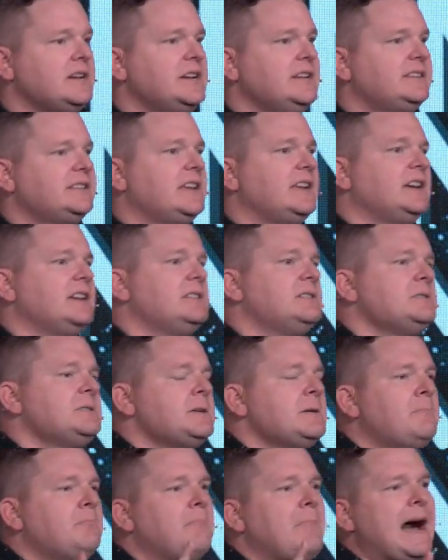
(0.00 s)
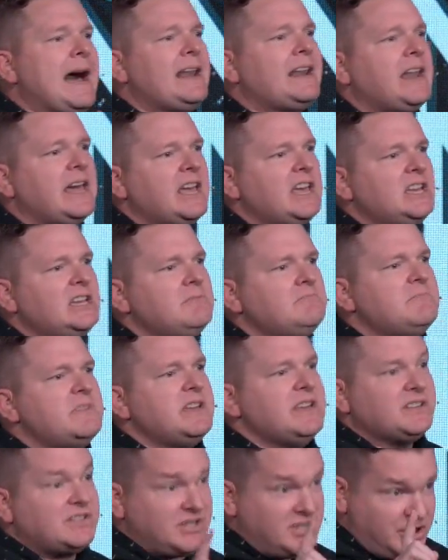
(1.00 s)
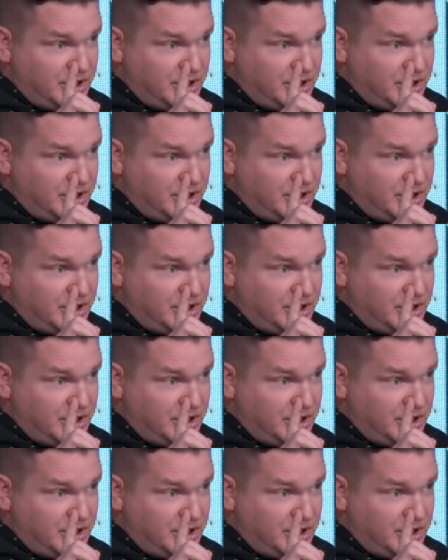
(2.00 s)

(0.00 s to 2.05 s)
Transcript: He said, my name is